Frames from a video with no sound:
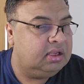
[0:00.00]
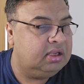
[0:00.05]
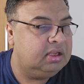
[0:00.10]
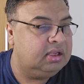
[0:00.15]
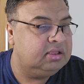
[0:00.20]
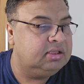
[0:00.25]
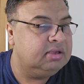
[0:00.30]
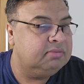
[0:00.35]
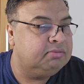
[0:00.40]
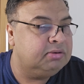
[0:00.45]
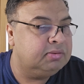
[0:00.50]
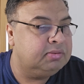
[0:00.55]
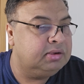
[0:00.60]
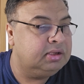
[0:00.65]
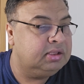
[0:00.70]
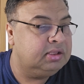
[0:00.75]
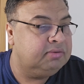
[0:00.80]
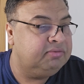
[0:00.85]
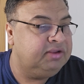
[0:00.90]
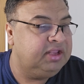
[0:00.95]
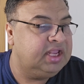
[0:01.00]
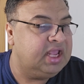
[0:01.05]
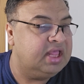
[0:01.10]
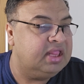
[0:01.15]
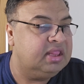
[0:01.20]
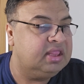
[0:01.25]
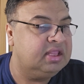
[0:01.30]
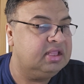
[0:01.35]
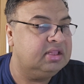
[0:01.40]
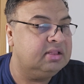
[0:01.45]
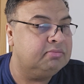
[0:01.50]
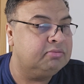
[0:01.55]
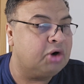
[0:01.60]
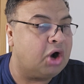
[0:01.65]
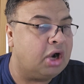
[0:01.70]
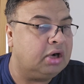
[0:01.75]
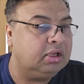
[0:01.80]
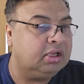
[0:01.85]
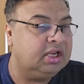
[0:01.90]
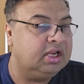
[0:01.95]
we can say the
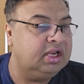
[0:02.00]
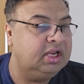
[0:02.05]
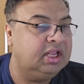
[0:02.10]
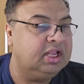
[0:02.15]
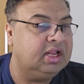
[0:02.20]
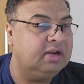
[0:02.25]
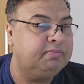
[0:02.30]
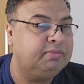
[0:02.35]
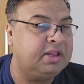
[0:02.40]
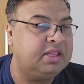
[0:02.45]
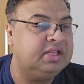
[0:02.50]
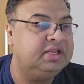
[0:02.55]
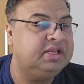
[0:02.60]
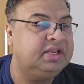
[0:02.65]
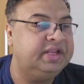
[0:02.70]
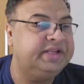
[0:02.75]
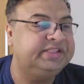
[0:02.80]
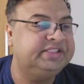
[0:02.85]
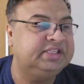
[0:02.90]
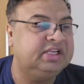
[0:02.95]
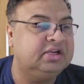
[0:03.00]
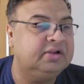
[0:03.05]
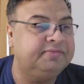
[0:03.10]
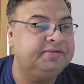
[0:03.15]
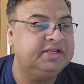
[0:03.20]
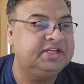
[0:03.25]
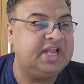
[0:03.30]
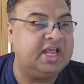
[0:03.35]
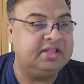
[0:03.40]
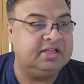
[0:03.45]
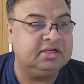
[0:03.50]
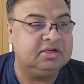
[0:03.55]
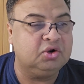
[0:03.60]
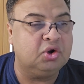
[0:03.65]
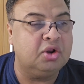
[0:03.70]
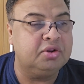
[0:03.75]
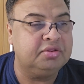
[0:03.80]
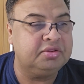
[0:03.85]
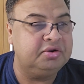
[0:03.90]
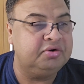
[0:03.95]
broad clinical presentation of the tethered
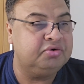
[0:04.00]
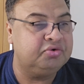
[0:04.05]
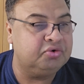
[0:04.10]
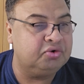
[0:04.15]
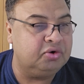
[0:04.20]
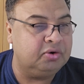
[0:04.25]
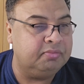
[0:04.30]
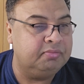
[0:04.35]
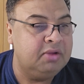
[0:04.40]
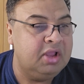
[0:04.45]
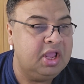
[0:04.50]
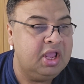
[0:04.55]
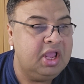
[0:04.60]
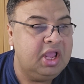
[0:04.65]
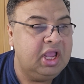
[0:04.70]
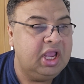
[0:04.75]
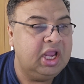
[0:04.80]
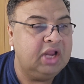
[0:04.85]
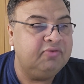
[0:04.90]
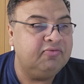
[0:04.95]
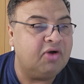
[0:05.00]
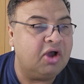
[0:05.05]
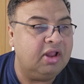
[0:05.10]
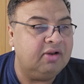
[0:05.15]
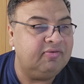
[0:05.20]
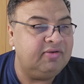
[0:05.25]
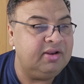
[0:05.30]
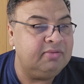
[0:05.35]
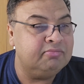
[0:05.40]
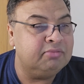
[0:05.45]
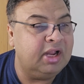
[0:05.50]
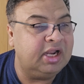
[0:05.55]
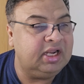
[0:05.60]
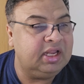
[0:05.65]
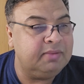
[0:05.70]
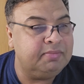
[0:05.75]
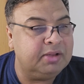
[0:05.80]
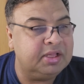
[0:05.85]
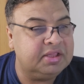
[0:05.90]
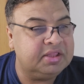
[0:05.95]
cord syndrome, involving
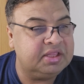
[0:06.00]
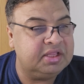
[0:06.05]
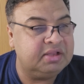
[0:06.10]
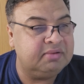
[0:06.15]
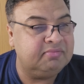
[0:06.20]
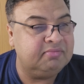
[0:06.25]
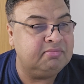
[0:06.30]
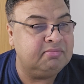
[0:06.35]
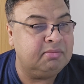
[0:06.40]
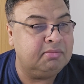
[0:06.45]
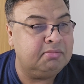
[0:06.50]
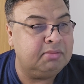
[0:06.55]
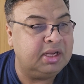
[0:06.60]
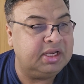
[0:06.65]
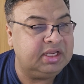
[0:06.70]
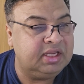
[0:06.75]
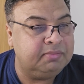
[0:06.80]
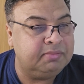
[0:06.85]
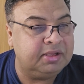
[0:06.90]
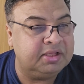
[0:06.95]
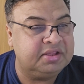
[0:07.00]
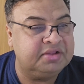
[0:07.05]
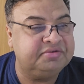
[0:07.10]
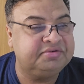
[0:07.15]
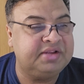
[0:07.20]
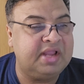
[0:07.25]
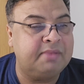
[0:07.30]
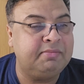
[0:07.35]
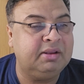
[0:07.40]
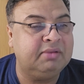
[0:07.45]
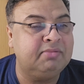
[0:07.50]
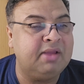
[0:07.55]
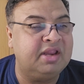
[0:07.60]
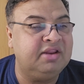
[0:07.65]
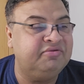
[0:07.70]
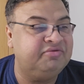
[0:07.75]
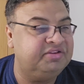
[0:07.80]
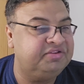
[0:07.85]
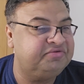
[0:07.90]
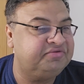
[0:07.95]
multiple systemic
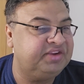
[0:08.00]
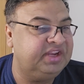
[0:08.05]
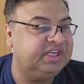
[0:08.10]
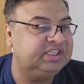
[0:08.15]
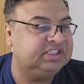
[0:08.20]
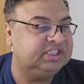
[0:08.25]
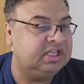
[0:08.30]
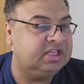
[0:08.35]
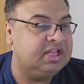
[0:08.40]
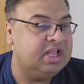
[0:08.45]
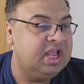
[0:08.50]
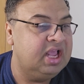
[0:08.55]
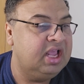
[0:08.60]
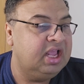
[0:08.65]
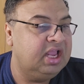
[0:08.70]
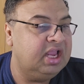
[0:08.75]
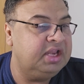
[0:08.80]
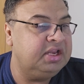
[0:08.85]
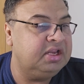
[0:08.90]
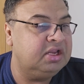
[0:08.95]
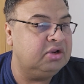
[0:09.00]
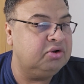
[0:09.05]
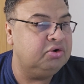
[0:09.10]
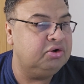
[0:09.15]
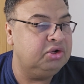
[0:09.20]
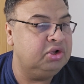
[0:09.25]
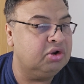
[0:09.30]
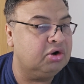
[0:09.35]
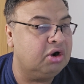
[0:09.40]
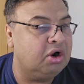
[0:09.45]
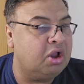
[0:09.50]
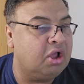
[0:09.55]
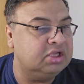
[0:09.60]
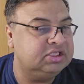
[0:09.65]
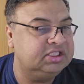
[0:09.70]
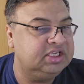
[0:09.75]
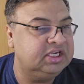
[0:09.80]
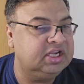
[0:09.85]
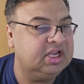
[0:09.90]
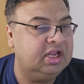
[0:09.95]
manifestations, include
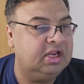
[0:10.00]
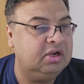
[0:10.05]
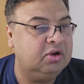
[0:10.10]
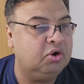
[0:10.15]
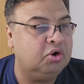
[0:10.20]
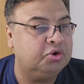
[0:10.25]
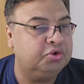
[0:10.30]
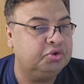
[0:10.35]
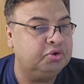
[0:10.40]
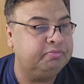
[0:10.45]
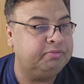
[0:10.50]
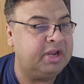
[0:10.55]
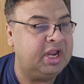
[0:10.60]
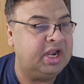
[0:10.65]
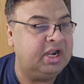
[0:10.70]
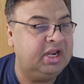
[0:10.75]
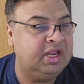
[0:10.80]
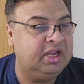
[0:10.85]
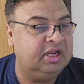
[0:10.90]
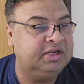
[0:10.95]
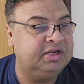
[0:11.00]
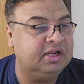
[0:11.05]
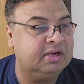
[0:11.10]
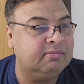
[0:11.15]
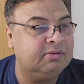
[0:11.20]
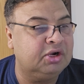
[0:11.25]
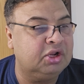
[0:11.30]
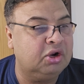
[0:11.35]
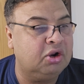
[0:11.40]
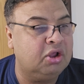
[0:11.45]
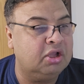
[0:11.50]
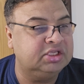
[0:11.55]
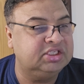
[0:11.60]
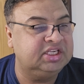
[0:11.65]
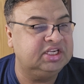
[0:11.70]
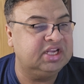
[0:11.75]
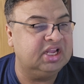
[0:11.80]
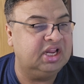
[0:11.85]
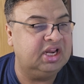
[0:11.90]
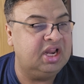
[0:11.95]
neurological, orthopedic,
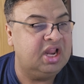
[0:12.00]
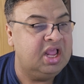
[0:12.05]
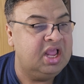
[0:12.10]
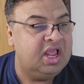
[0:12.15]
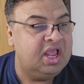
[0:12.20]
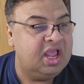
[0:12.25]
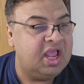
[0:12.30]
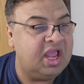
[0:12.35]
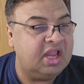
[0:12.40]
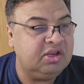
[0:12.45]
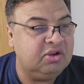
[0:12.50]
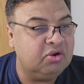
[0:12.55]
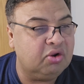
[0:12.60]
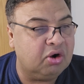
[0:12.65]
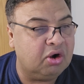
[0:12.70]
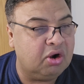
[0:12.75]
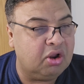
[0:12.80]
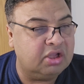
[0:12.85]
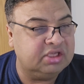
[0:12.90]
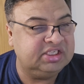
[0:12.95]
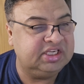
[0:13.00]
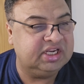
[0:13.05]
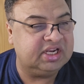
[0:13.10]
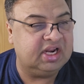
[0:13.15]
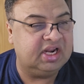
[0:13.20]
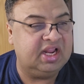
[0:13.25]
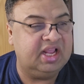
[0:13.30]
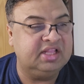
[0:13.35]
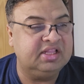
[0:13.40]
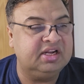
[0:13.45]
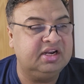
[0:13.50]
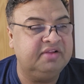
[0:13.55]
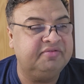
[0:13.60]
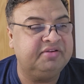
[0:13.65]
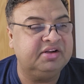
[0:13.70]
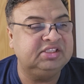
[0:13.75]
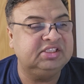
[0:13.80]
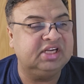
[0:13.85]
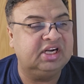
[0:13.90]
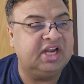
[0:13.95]
dermatological, and urological, and the
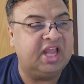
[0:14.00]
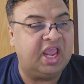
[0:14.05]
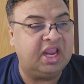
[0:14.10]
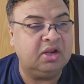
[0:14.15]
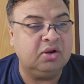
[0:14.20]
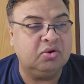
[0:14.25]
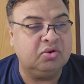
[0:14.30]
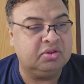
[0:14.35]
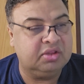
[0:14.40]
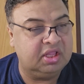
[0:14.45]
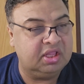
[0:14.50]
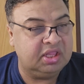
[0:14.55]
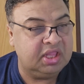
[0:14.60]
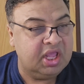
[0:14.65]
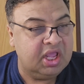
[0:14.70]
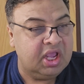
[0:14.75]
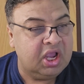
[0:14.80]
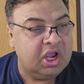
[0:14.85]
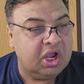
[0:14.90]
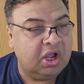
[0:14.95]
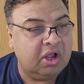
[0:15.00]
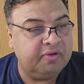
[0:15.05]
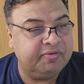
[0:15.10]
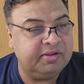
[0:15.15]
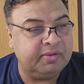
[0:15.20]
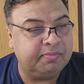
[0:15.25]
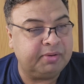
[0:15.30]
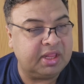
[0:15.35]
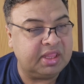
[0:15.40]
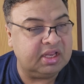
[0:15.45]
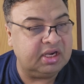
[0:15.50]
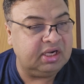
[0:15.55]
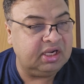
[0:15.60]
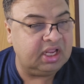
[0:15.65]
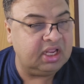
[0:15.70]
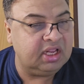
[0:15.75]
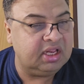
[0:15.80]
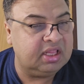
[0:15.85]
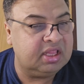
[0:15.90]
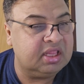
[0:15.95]
differential diagnosis of the
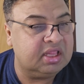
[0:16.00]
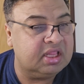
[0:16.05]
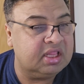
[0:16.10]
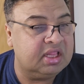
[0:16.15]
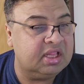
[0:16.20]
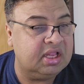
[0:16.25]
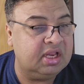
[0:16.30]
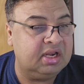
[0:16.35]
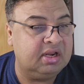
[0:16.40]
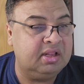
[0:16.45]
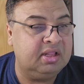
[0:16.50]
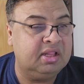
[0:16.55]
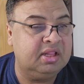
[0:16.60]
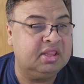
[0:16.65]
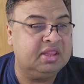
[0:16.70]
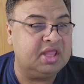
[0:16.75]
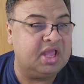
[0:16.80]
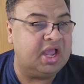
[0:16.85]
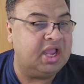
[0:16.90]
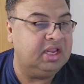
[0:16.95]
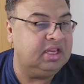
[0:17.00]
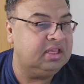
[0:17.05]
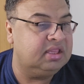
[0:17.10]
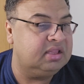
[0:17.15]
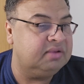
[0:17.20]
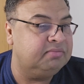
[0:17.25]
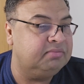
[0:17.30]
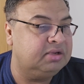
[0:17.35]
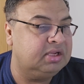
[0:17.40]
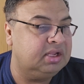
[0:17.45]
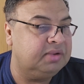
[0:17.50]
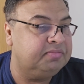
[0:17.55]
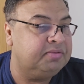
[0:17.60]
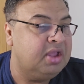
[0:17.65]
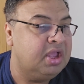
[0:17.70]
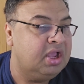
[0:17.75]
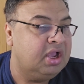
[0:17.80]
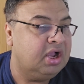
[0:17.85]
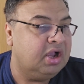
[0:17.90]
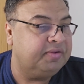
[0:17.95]
presenting sign symptom
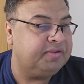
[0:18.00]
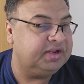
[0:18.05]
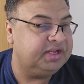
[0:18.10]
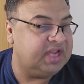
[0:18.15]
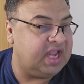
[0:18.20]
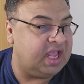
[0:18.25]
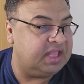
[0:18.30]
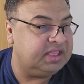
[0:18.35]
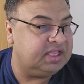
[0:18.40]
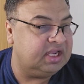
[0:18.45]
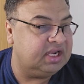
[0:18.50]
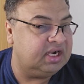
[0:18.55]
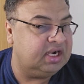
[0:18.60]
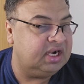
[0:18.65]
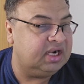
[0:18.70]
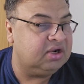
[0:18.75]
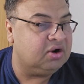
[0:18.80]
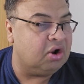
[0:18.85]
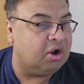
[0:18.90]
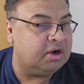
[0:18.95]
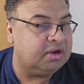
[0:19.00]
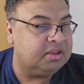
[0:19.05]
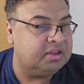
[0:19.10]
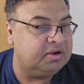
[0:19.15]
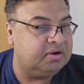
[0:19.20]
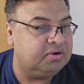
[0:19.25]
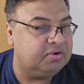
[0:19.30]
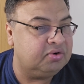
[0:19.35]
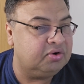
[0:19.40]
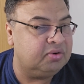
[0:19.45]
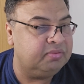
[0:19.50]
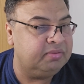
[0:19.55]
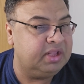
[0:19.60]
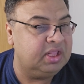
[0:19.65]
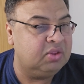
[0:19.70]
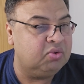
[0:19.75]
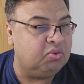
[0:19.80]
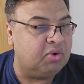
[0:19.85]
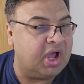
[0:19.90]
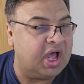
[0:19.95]
of the tethered cord syndrome
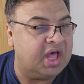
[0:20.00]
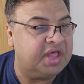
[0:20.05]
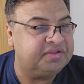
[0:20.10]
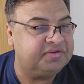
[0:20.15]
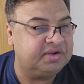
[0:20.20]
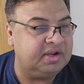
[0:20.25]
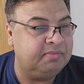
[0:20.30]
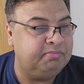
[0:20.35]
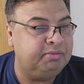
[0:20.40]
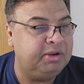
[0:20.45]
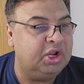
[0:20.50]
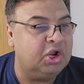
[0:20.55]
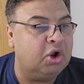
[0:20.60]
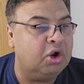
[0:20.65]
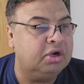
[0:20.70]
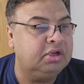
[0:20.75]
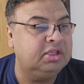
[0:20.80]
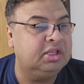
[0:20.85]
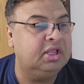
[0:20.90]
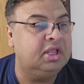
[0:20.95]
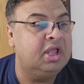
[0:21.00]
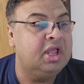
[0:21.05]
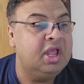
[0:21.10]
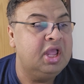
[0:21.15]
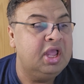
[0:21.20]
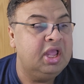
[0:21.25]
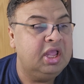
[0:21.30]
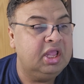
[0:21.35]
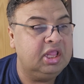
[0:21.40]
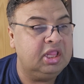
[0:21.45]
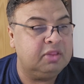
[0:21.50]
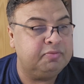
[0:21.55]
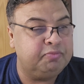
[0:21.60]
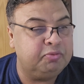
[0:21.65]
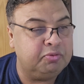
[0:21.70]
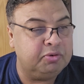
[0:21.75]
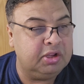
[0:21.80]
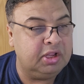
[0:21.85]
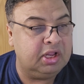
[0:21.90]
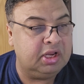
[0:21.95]
is vast and beyond the
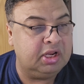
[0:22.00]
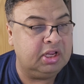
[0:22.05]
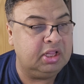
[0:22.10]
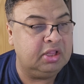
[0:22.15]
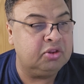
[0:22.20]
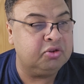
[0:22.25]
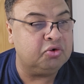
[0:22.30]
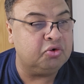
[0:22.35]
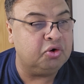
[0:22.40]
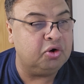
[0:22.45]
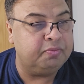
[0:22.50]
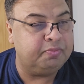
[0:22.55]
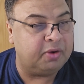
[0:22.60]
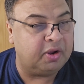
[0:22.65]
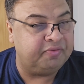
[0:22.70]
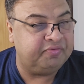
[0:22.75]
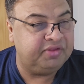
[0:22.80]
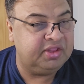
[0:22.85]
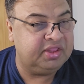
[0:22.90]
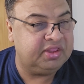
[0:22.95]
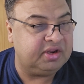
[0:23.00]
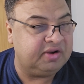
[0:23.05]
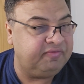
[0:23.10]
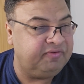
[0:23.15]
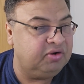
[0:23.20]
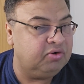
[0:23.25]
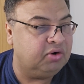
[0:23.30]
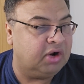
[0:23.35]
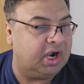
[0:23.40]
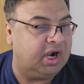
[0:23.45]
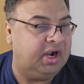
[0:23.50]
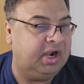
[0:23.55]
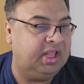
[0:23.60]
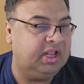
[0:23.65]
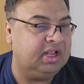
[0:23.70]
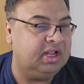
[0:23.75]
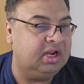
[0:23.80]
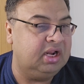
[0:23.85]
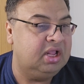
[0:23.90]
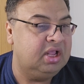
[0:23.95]
scope of this review
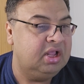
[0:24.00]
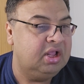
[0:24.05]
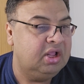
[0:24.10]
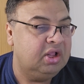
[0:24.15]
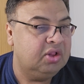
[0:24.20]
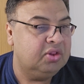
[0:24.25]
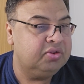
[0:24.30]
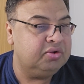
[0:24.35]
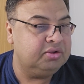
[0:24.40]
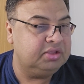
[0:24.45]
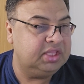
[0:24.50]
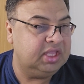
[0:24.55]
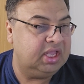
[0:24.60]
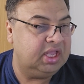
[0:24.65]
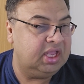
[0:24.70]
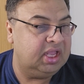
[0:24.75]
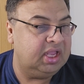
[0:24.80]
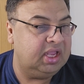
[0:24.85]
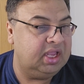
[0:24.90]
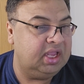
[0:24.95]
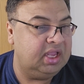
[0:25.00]
article. So the